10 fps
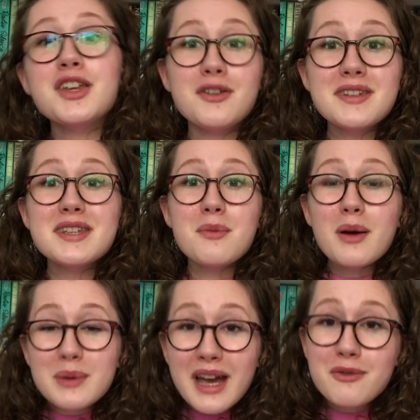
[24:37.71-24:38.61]
You can see
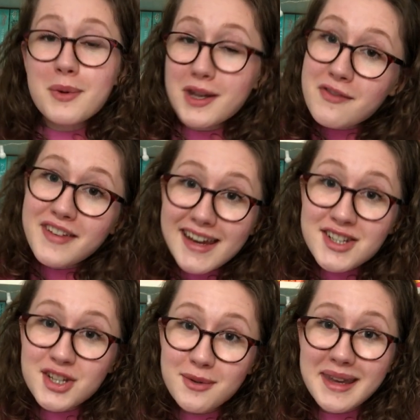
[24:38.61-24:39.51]
why we have a bit of an
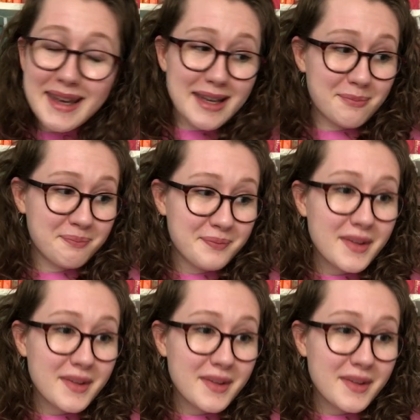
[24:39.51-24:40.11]
issue here.